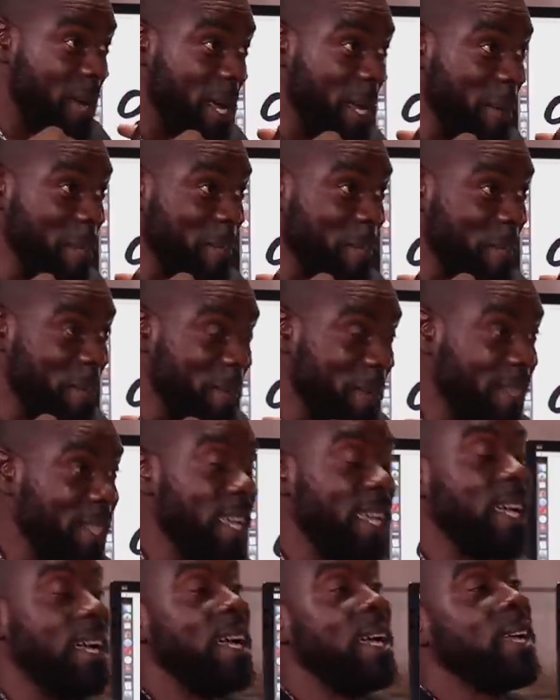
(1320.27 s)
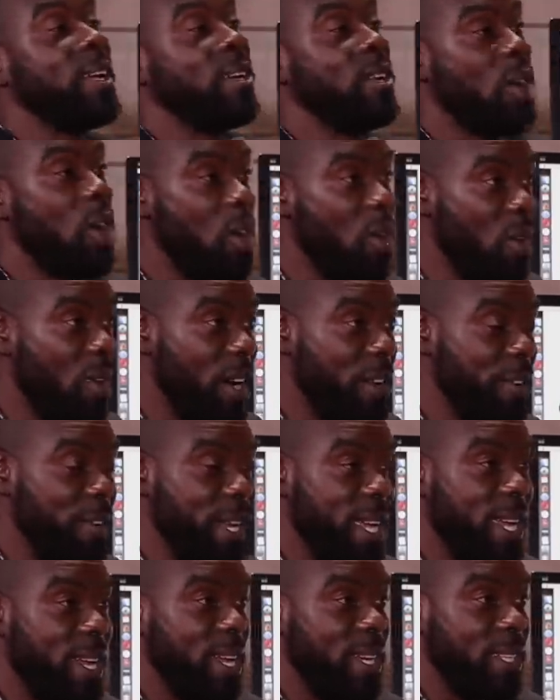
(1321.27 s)
one. Yeah. And our
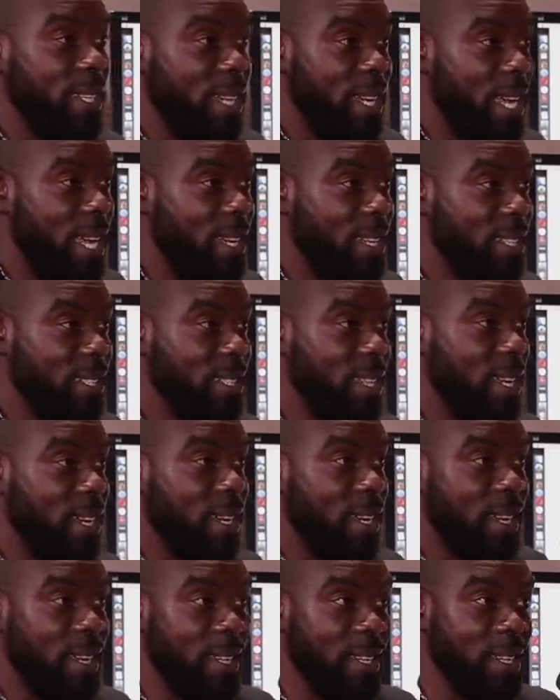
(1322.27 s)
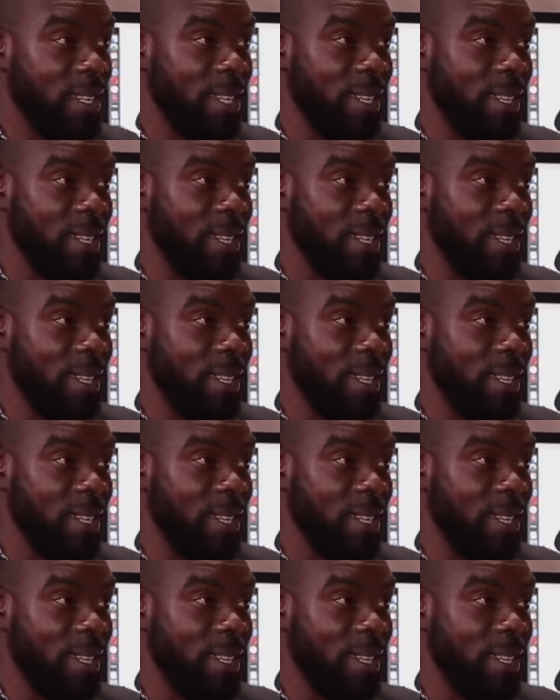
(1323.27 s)
Ray Alexander.